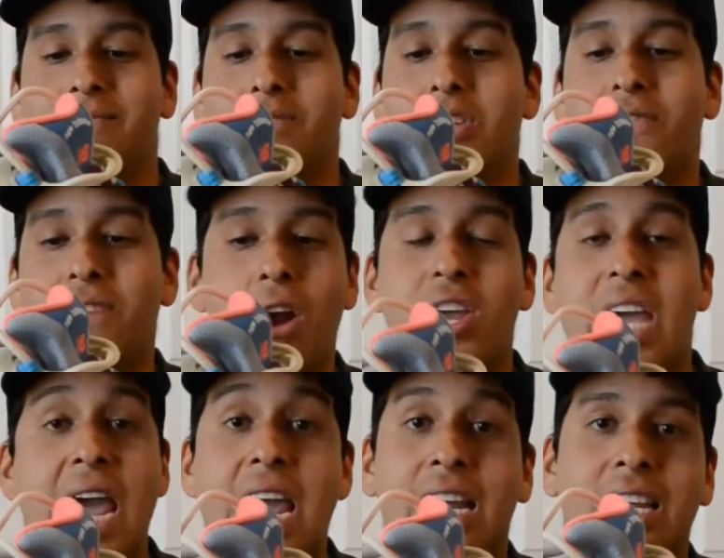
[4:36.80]
very
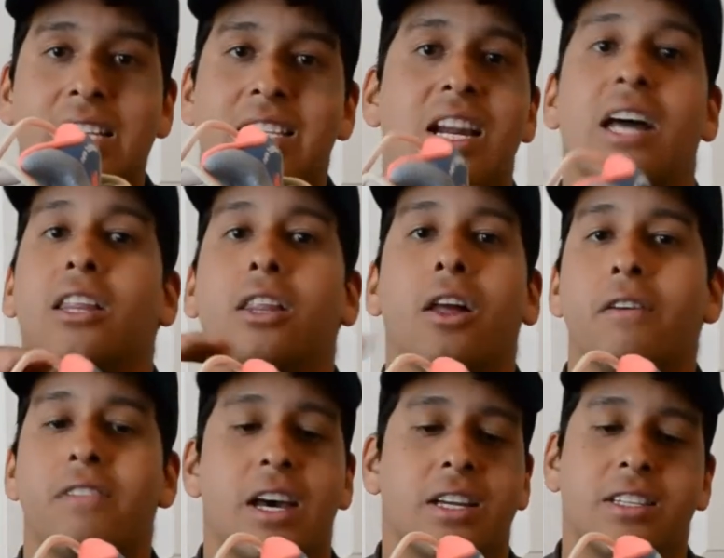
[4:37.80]
80s, and I love
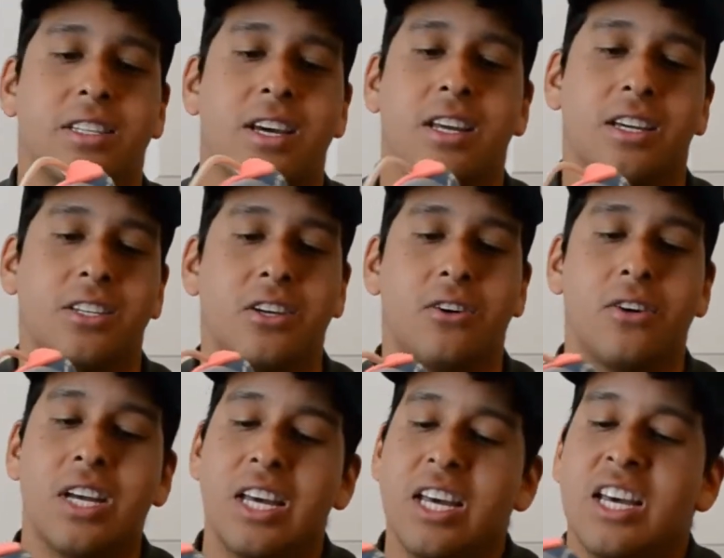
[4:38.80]
that aesthetic. So
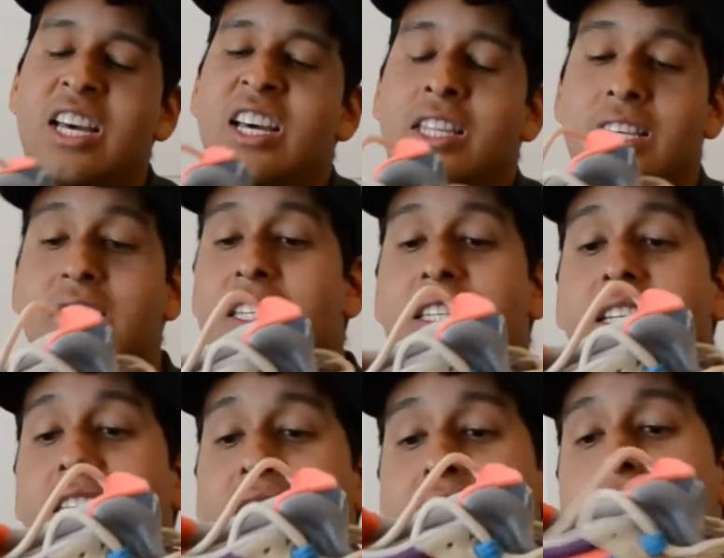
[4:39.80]
this is
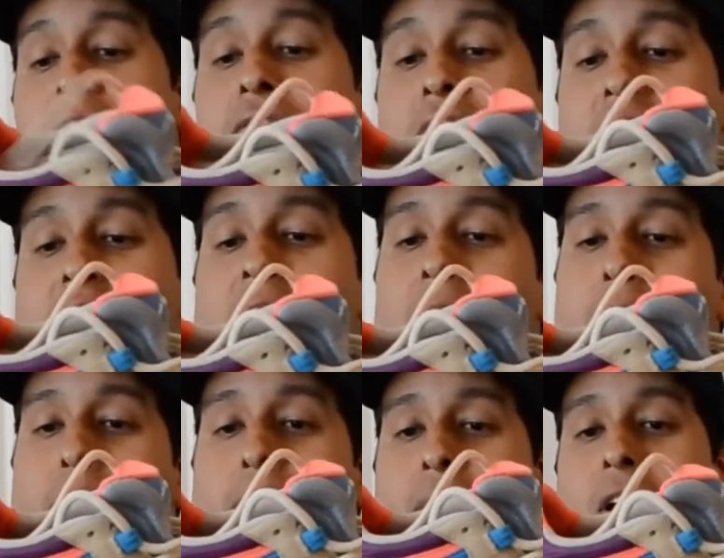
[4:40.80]
just a different type
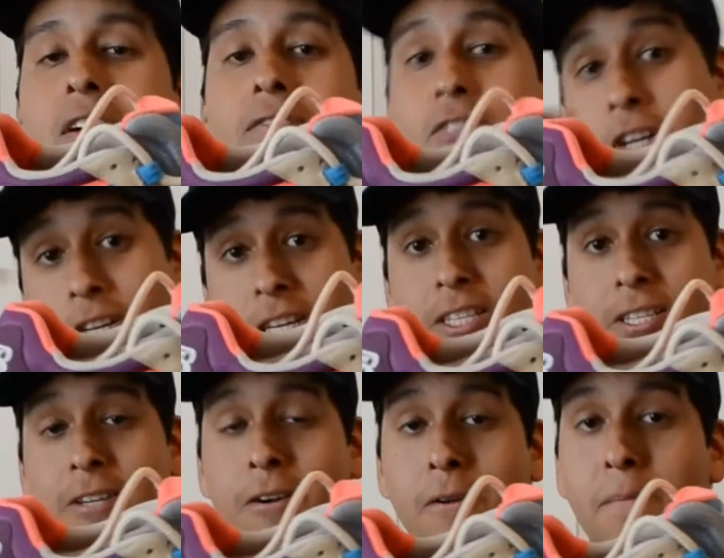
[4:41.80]
of chunky
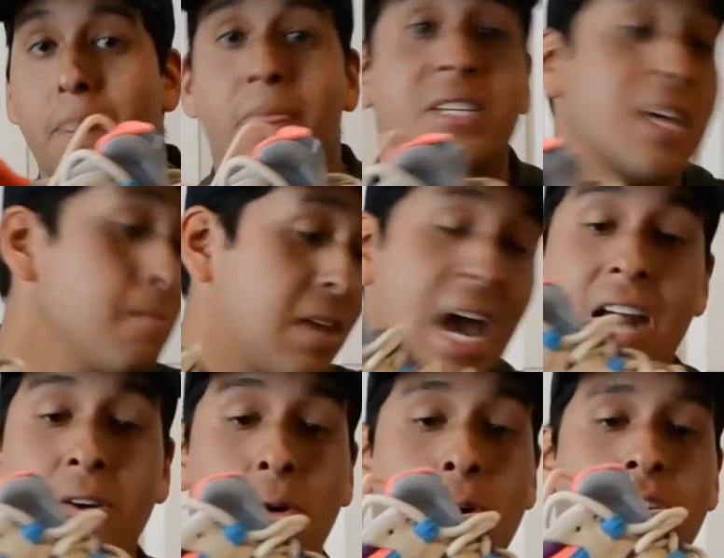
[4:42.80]
sneaker. Same
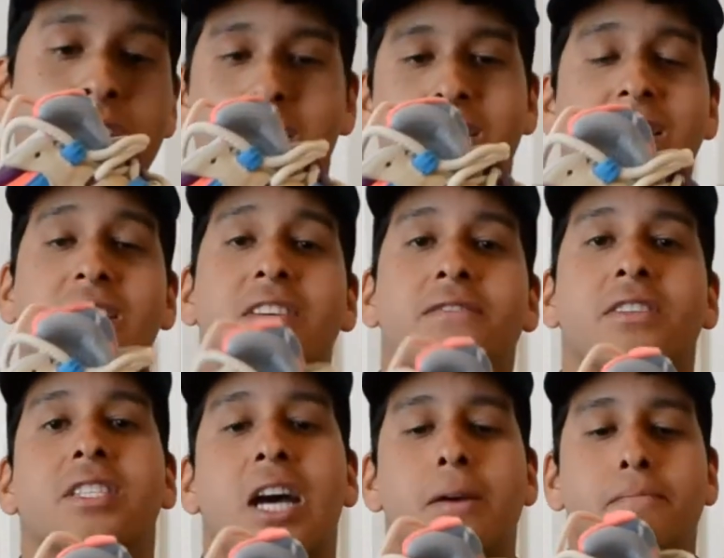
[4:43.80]
category, just a different
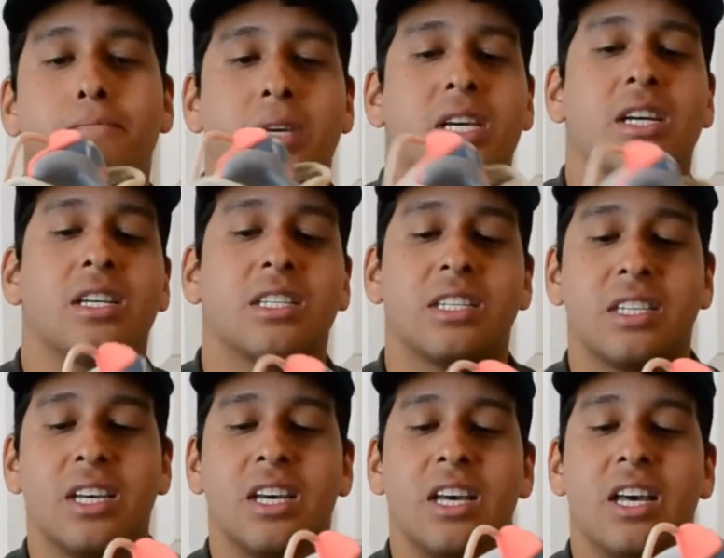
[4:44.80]
type, because
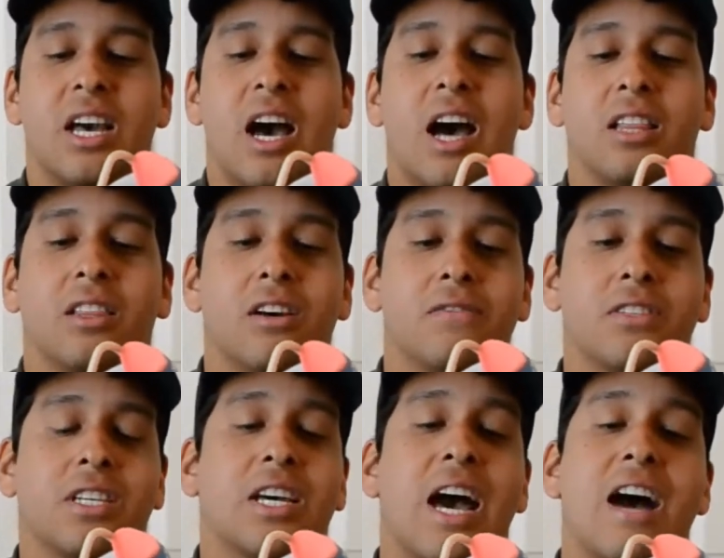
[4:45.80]
I love
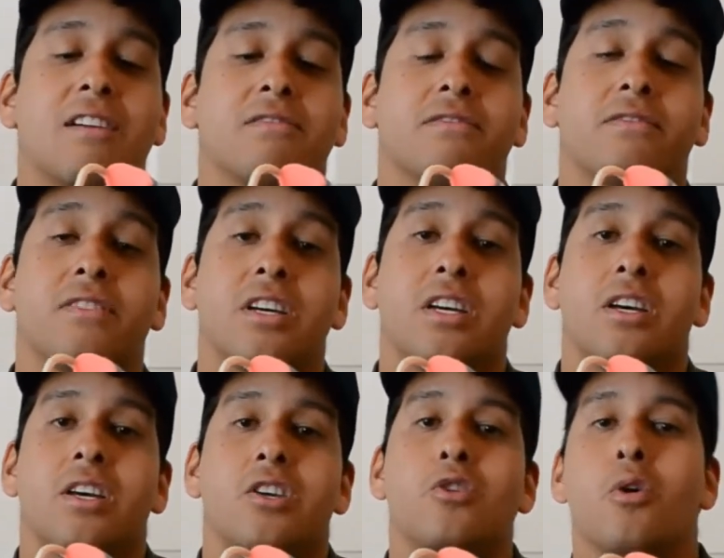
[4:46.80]
to have
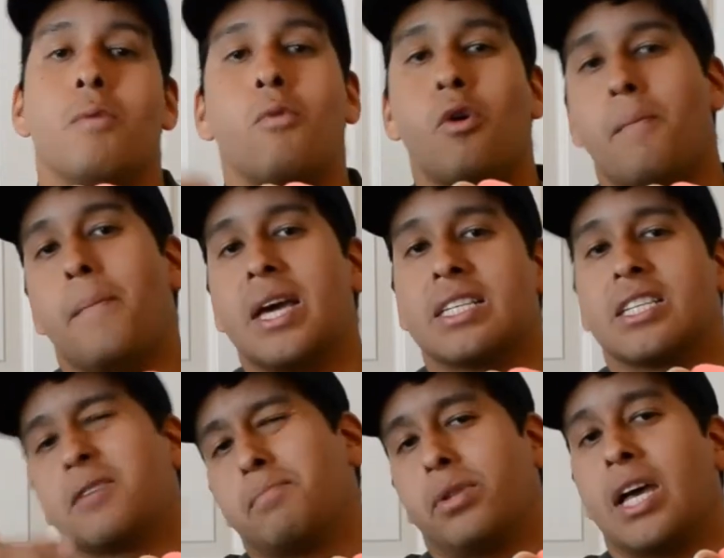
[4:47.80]
a more
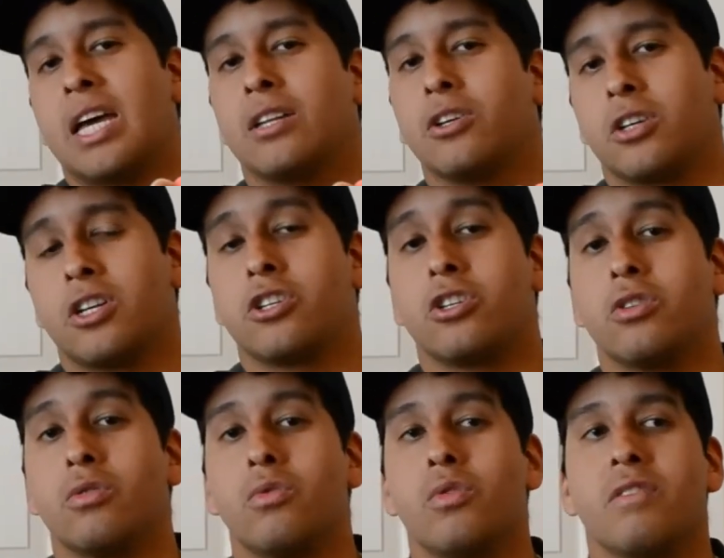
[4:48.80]
basic plain looking
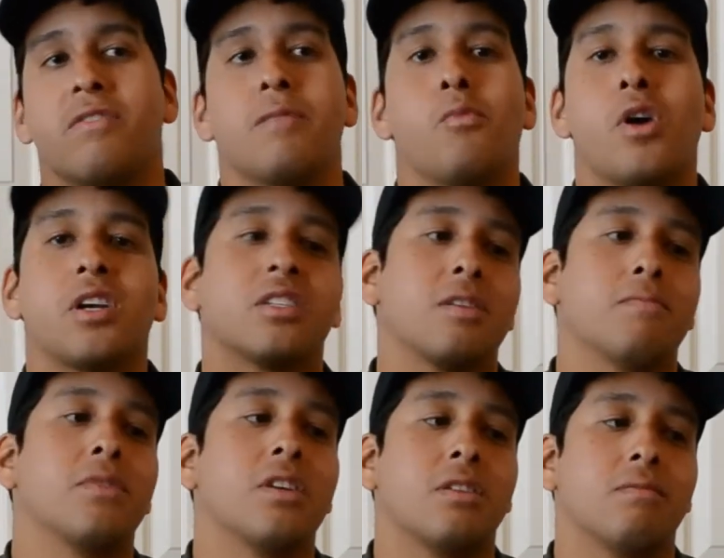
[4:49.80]
shoe if I'm wearing
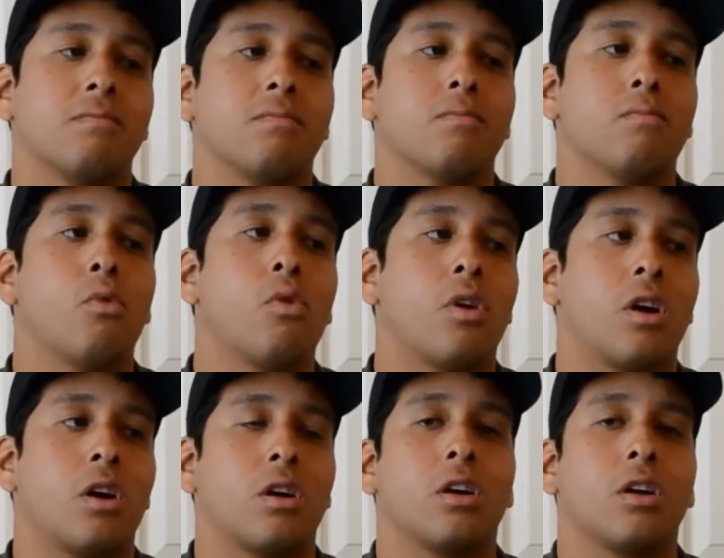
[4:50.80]
something more